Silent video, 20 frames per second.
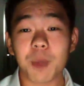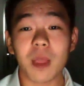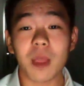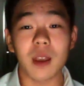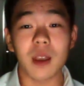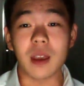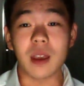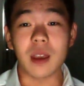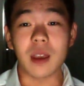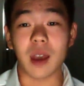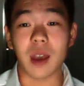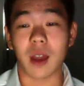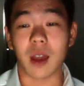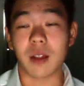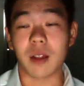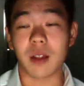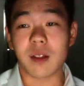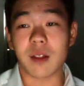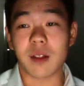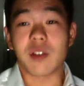He
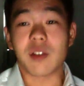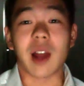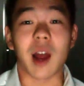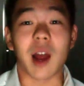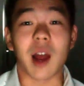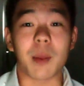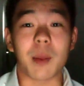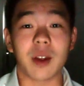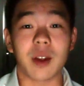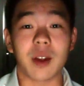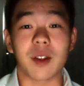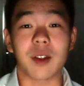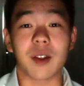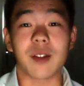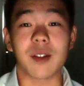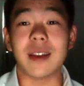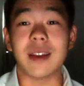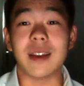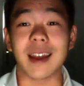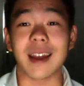had
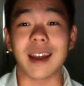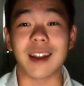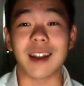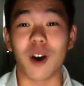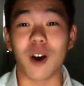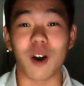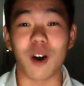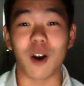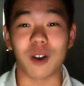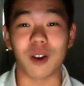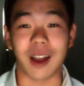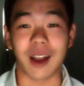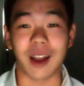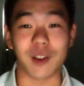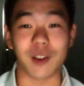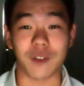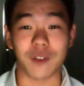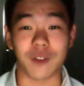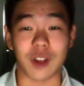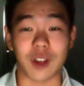Cerulabras. He had all
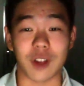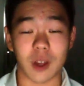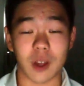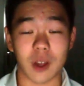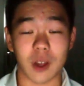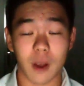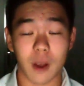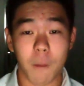kinds of fish.